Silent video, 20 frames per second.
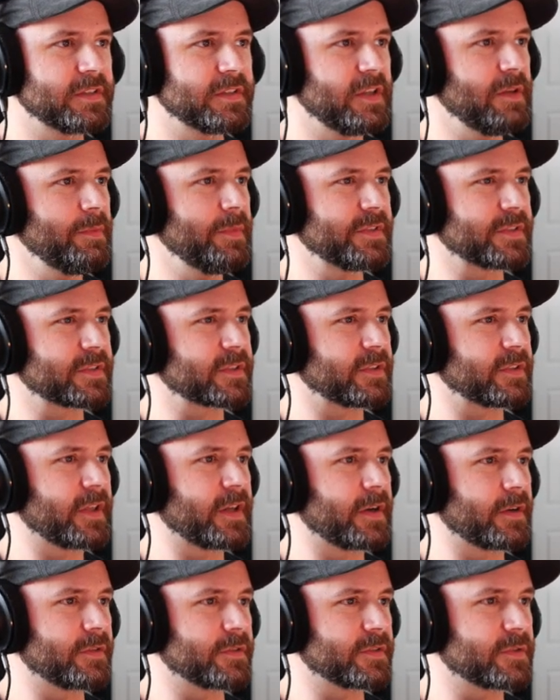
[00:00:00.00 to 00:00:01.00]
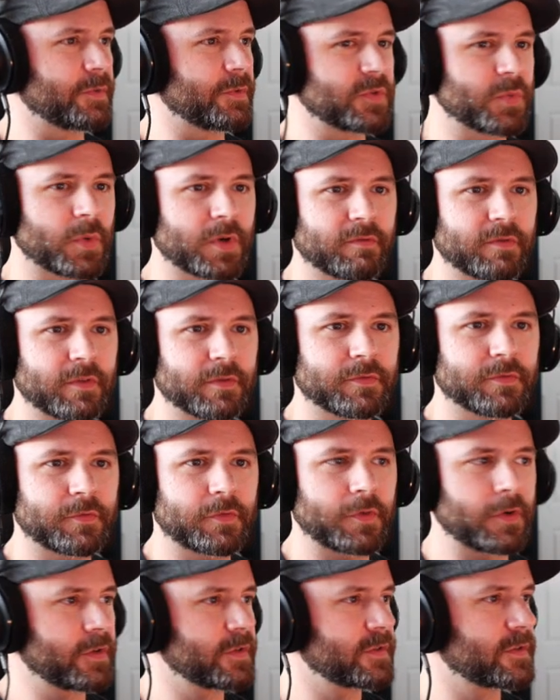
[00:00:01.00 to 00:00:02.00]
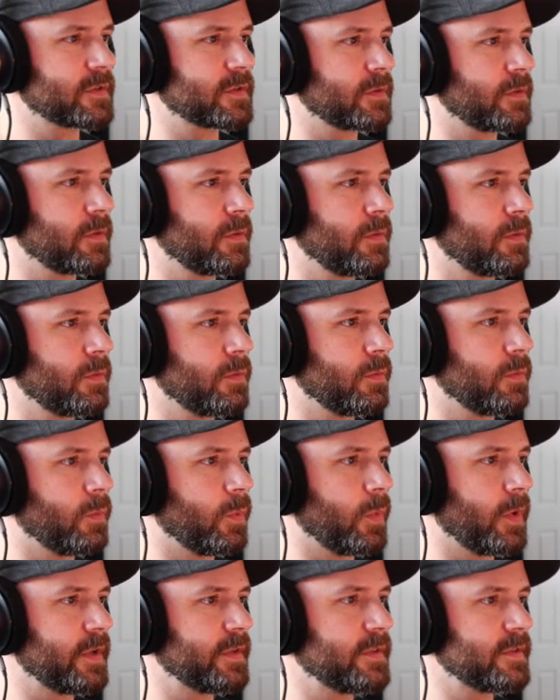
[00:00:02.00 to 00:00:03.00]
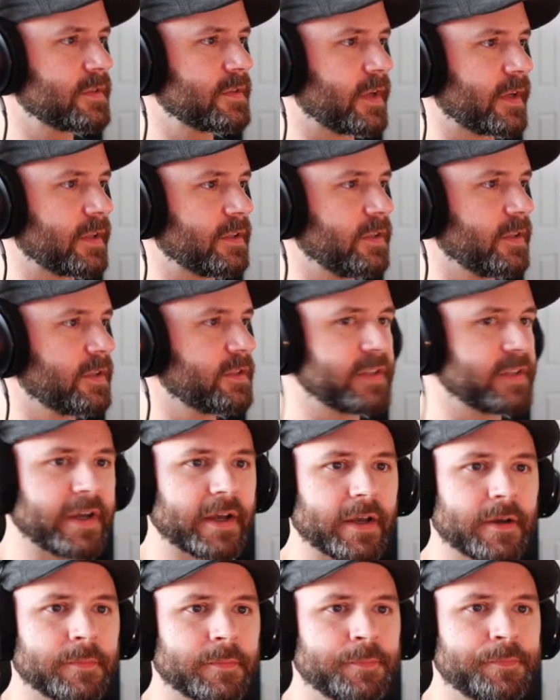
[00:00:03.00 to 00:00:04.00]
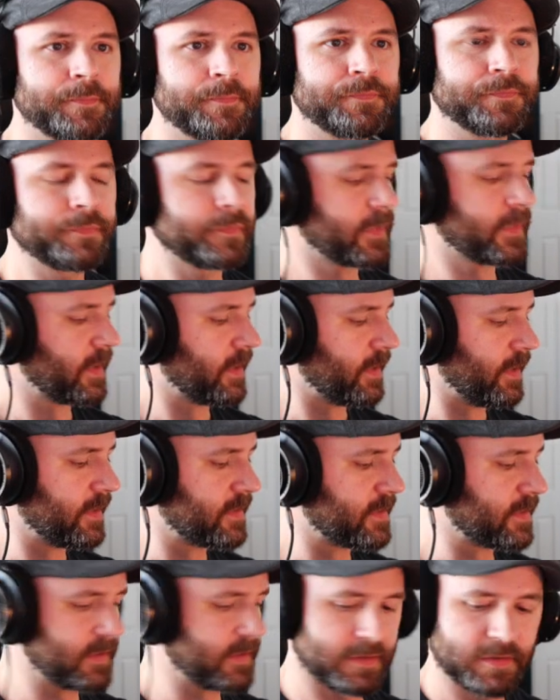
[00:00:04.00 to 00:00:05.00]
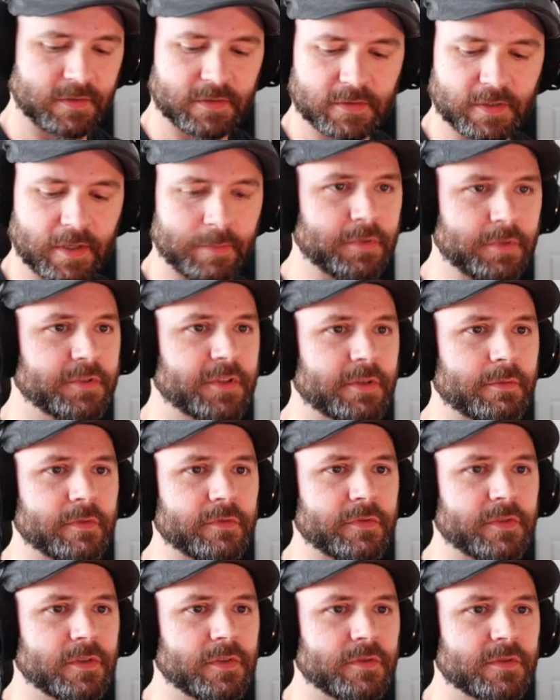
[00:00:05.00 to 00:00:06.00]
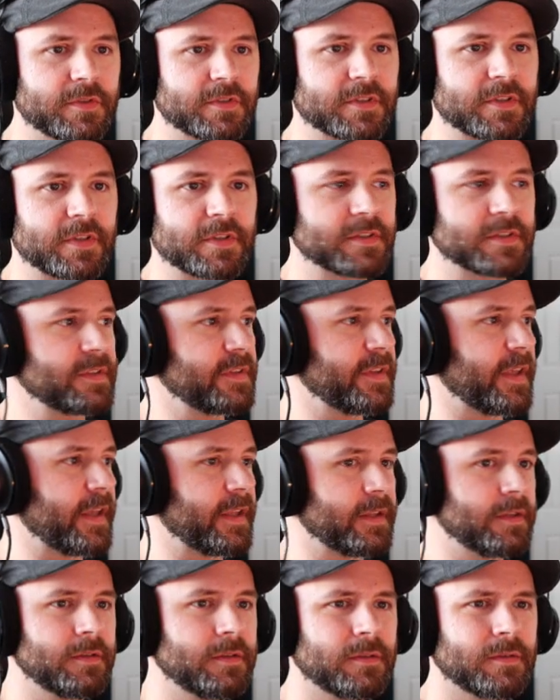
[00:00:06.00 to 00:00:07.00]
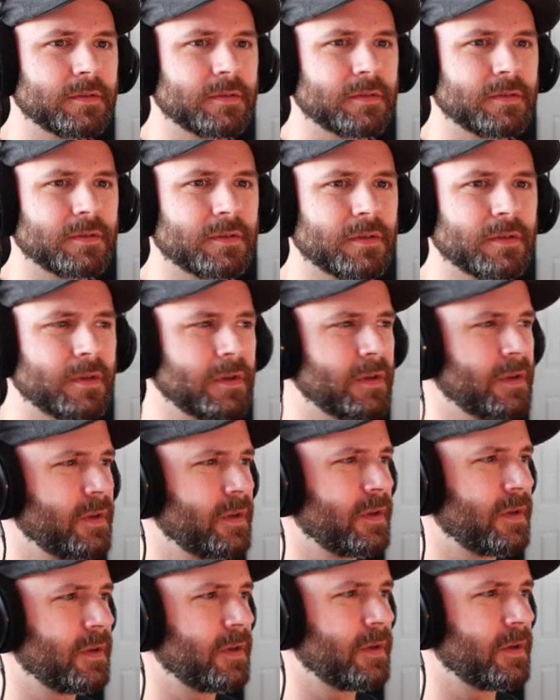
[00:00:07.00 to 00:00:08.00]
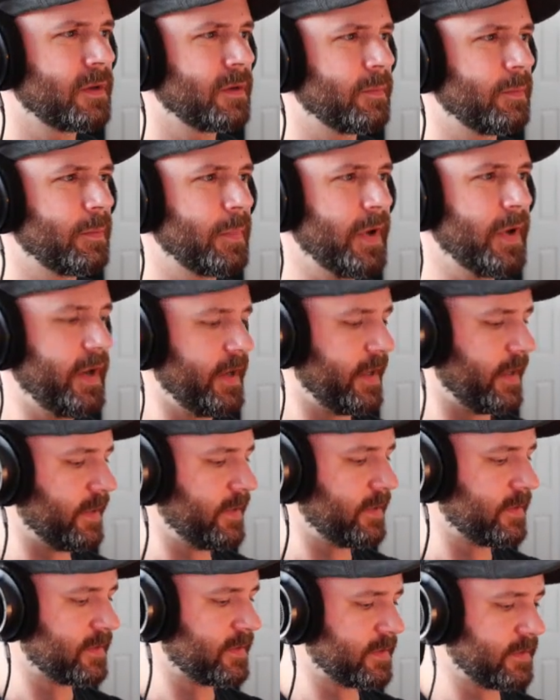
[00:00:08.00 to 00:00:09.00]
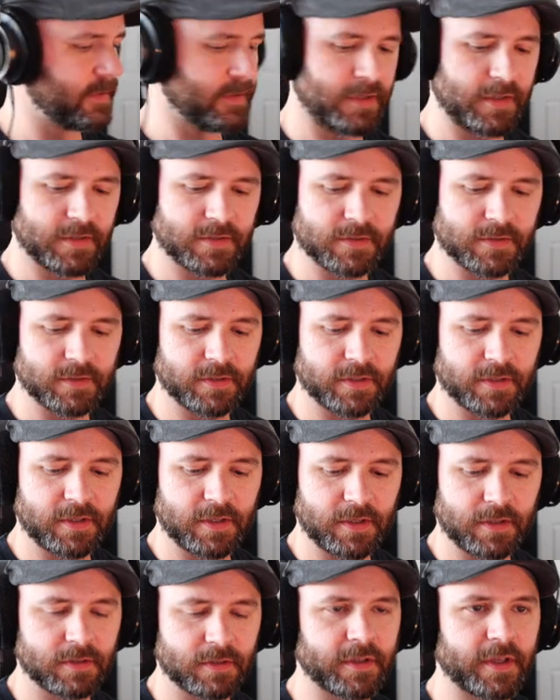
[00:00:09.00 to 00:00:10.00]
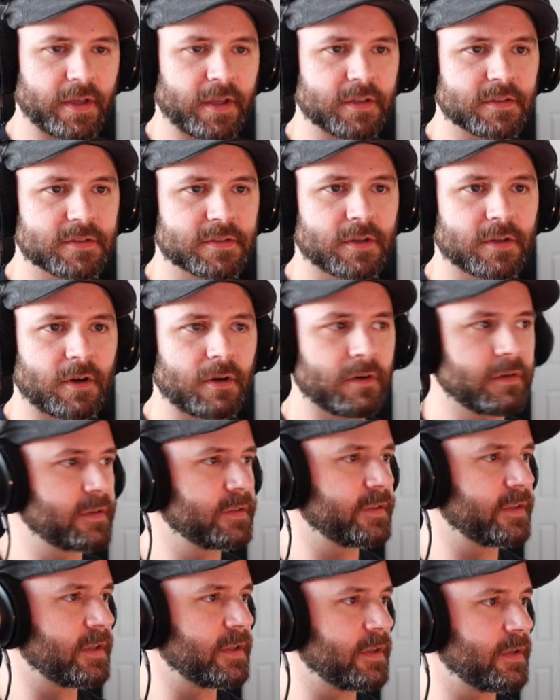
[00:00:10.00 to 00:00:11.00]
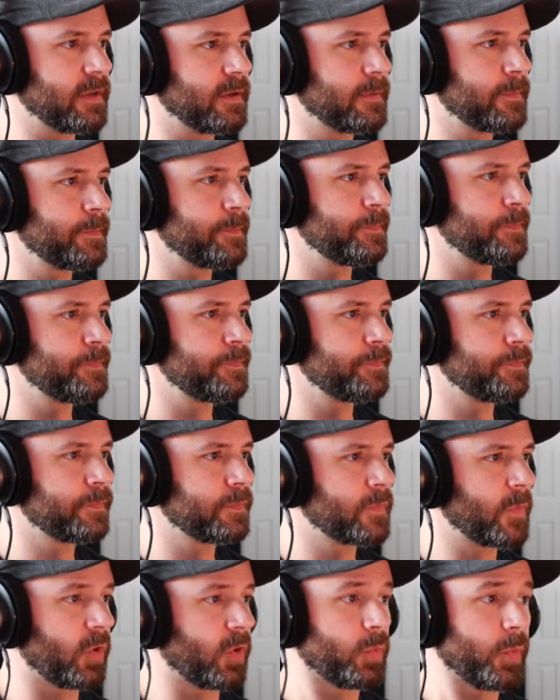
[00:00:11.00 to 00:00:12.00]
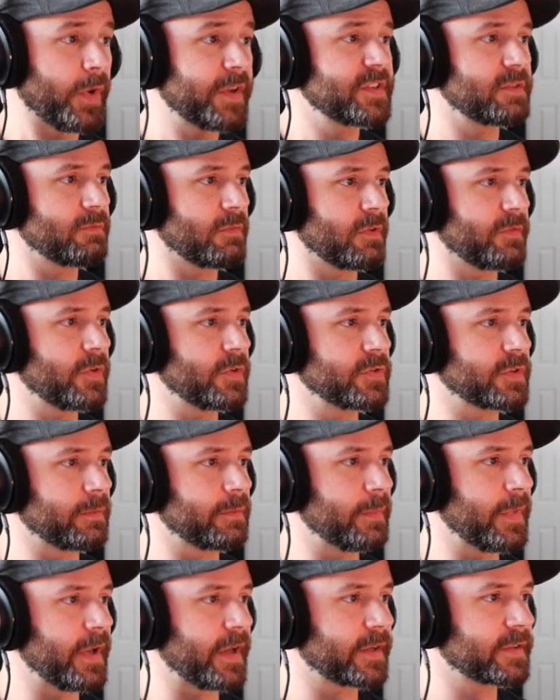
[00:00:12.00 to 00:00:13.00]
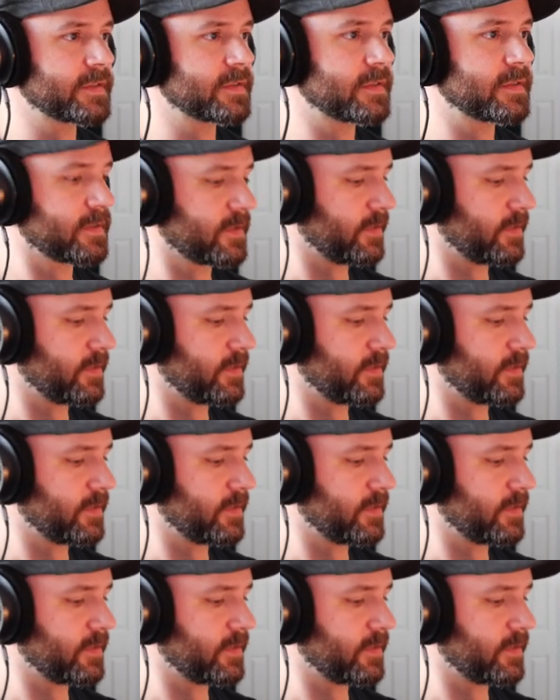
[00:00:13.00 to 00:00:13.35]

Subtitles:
Demon Slayers was one of the first ones I looked at. It's doubled the reviews since then, but it's looking like it's currently, or recent reviews are mixed.